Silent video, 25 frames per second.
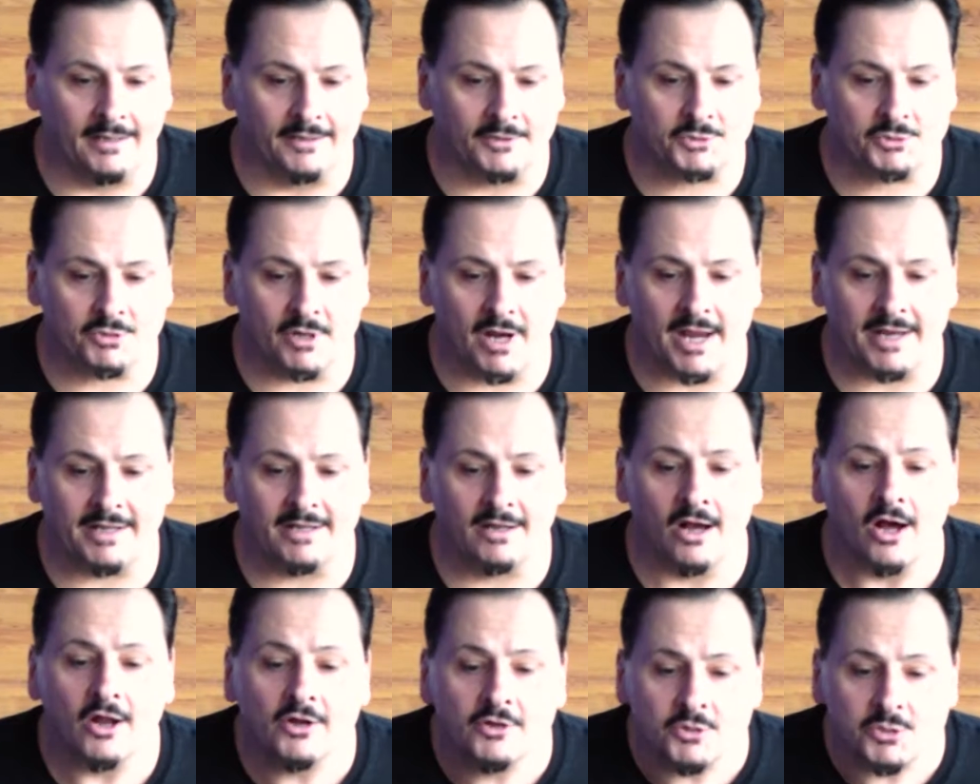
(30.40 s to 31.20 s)
trying
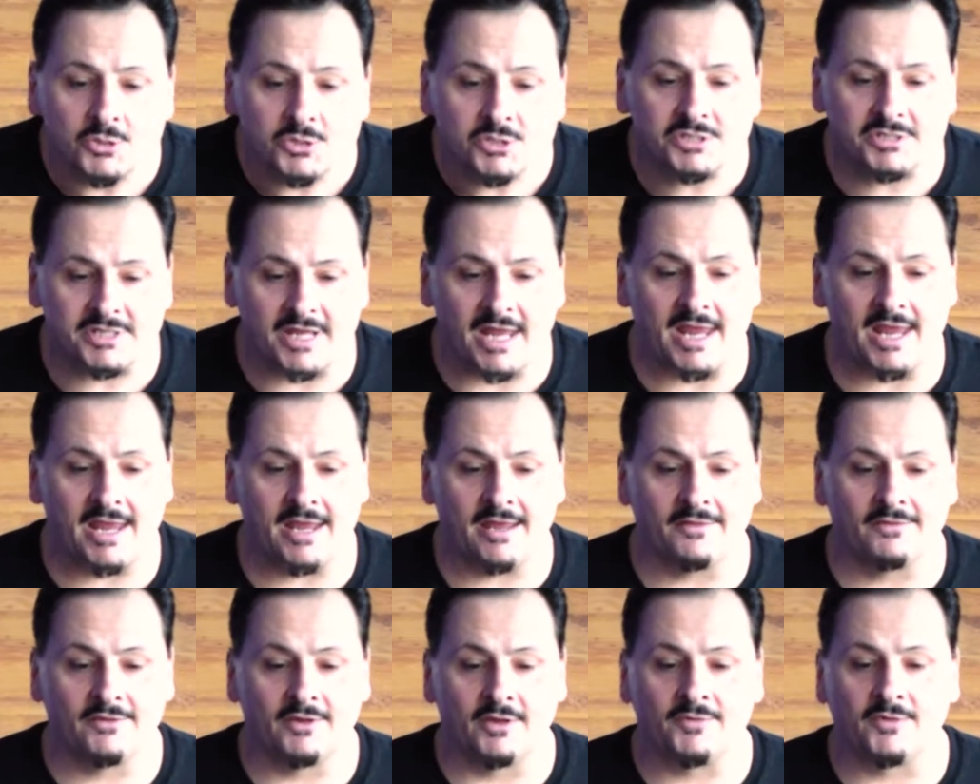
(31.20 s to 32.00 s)
to
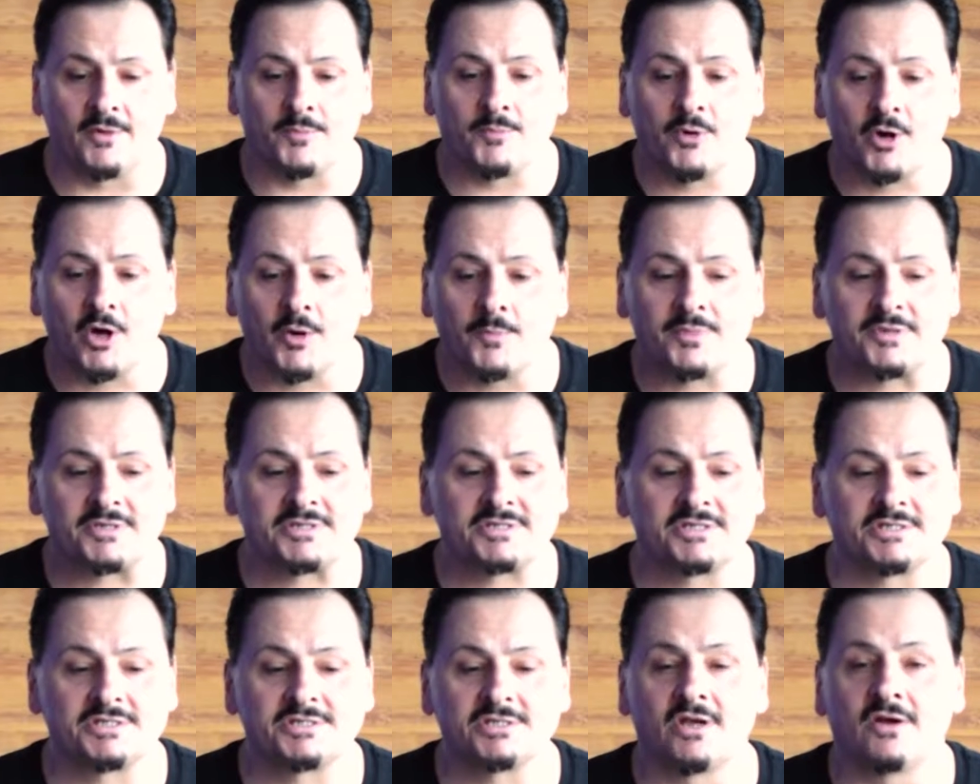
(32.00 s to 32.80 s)
understand the
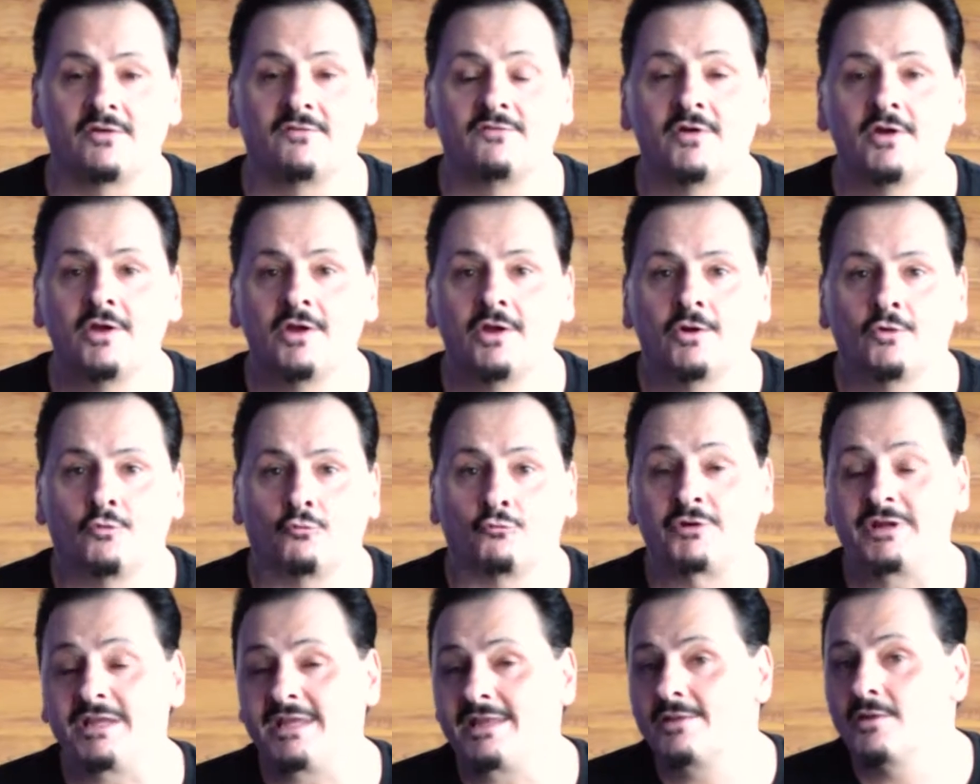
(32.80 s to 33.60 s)
purposes of
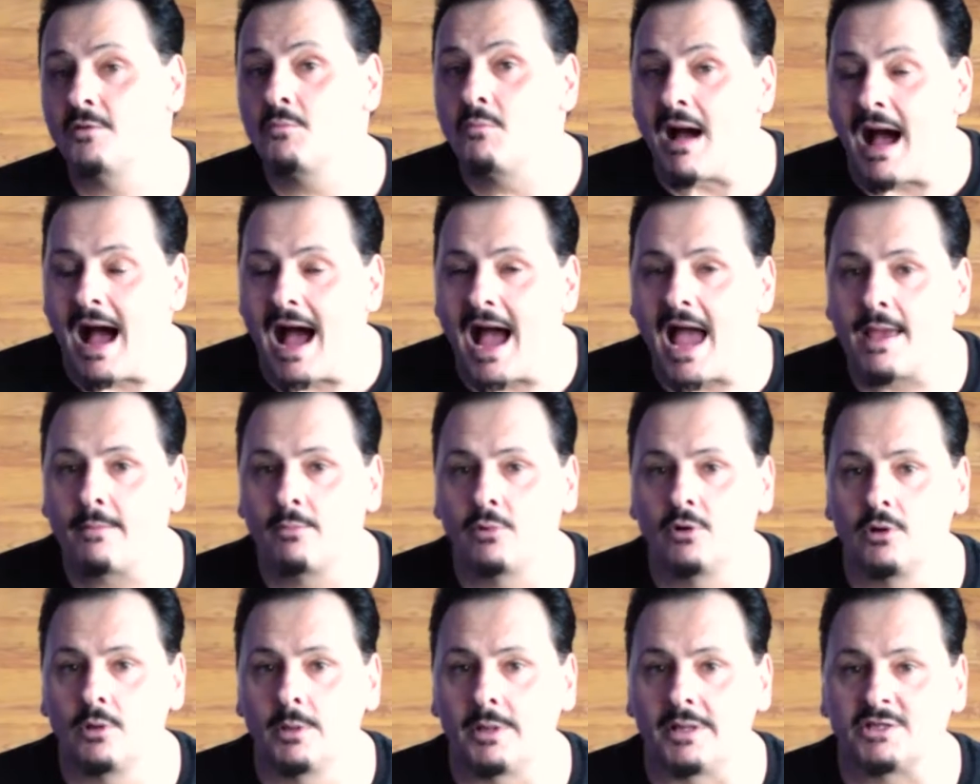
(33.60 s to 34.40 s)
reading the
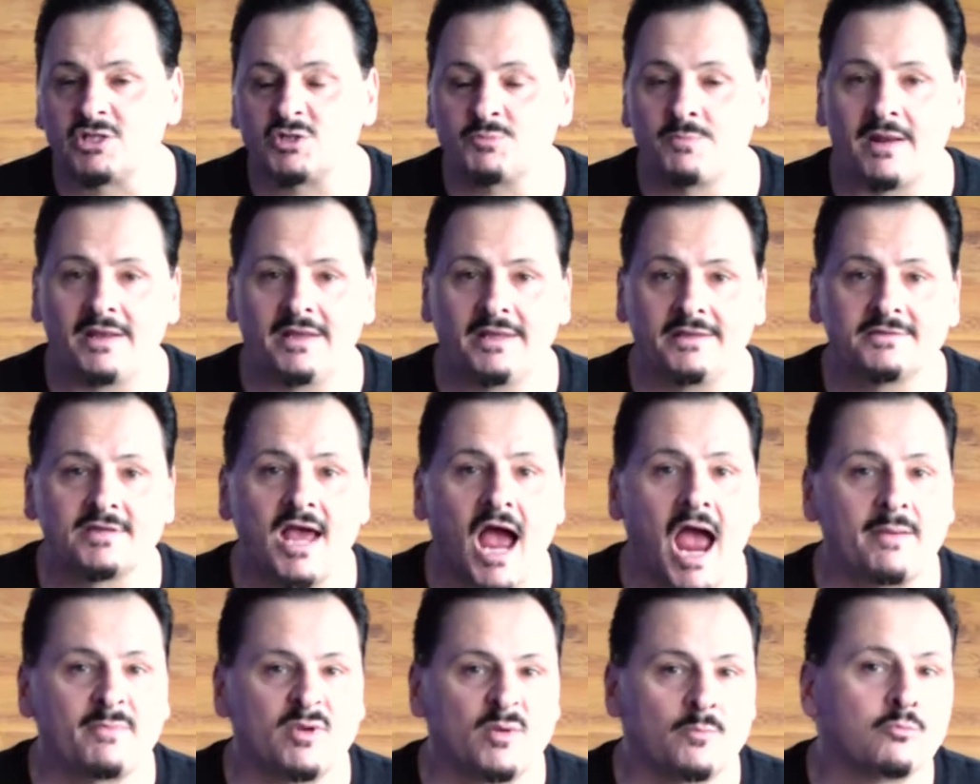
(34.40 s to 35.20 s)
Bible and spending
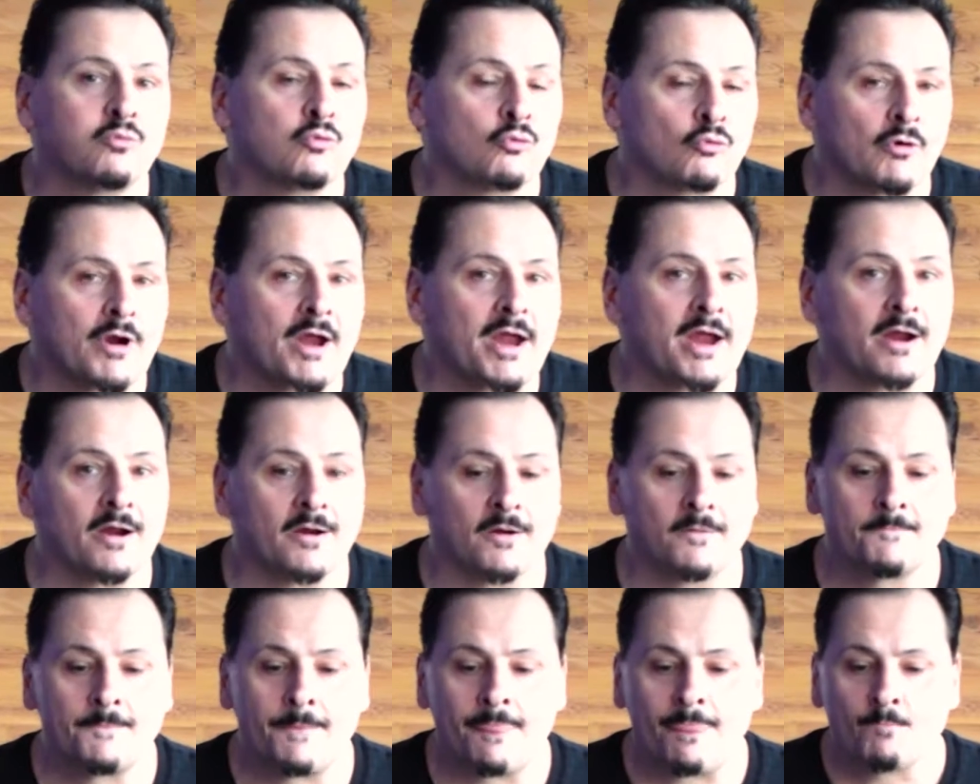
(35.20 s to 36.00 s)
time in
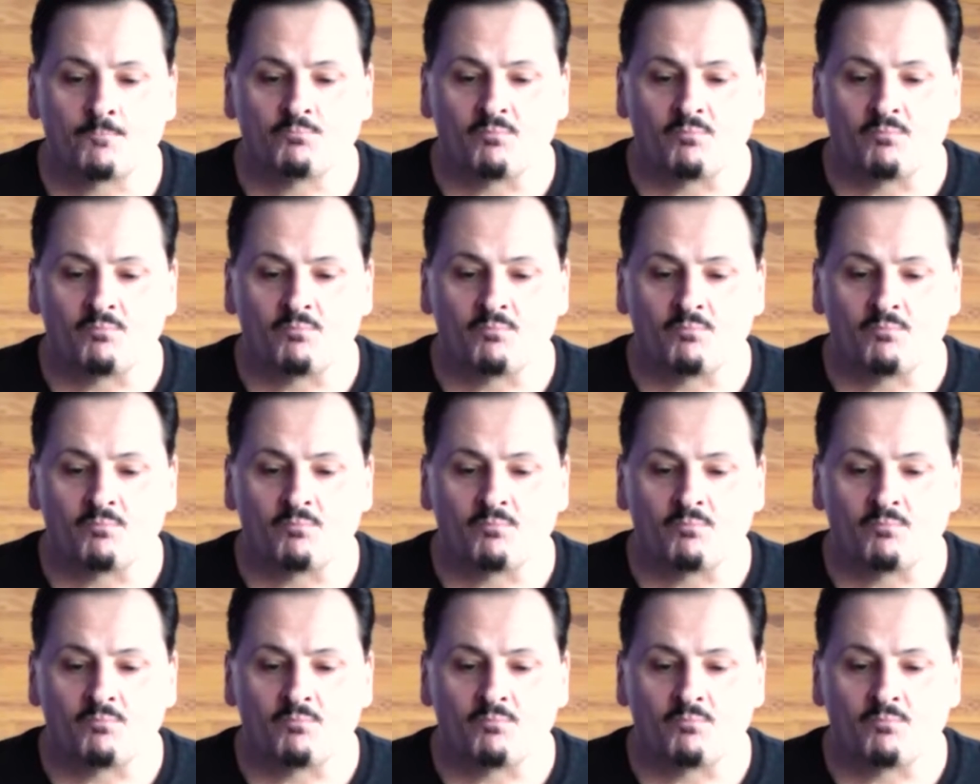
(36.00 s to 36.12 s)
prayer,